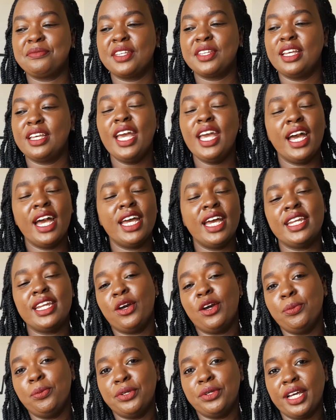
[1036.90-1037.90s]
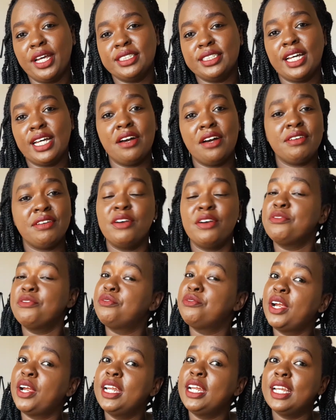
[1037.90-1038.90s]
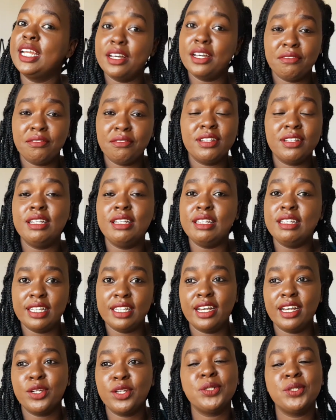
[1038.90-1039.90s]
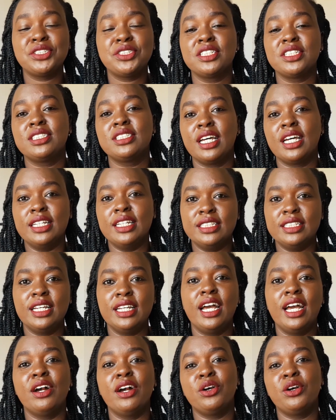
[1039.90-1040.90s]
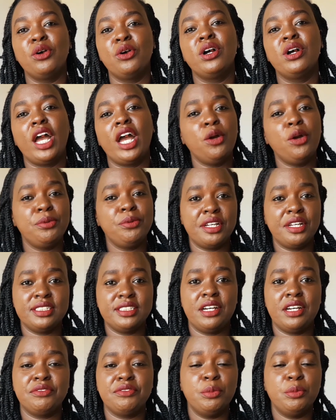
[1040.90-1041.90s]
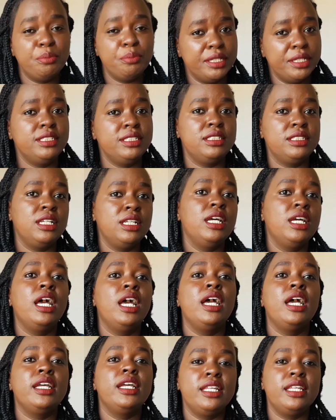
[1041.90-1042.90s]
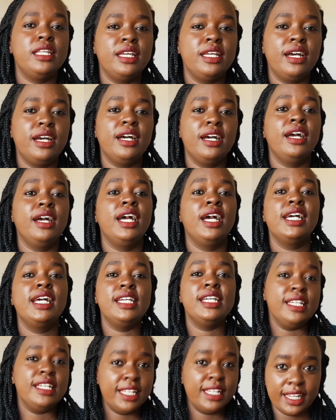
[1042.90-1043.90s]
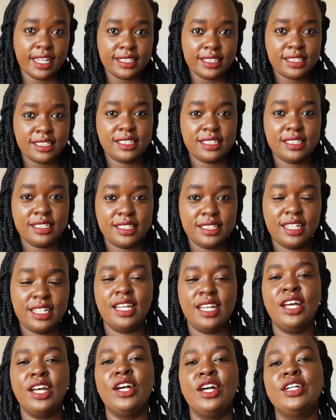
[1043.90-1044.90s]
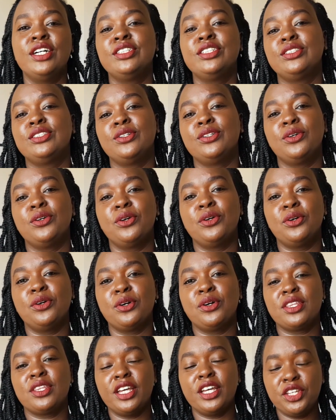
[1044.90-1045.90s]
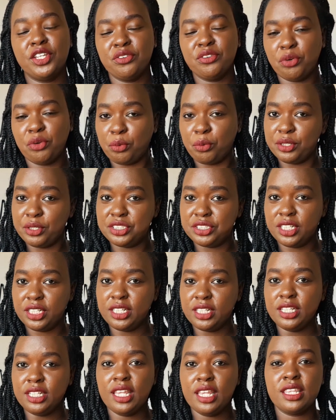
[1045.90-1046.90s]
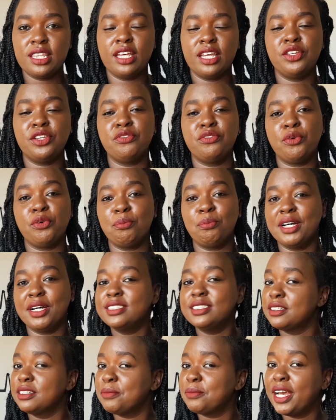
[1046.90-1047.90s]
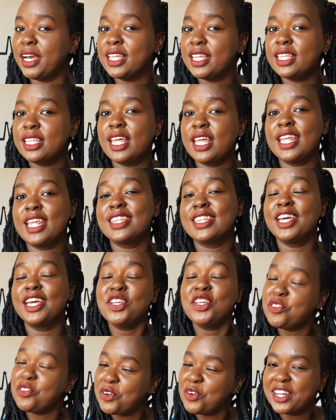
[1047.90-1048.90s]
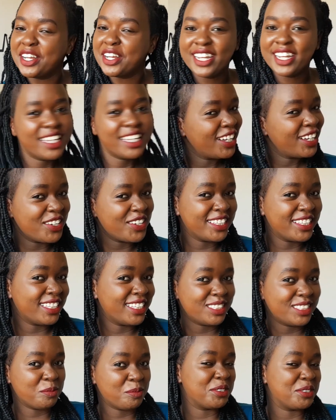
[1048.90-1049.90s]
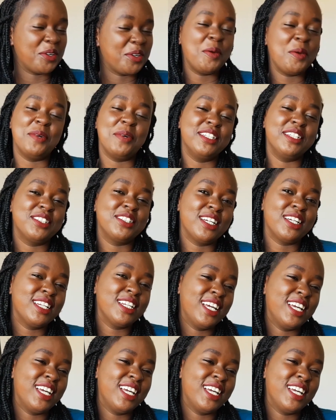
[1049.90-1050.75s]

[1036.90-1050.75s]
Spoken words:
Yeah, and I hope you guys have a very lovely year, not just a day. I hope you guys have the best year yet. So thank you for watching, thank you for passing by, and thank you for clicking on that subscribe button.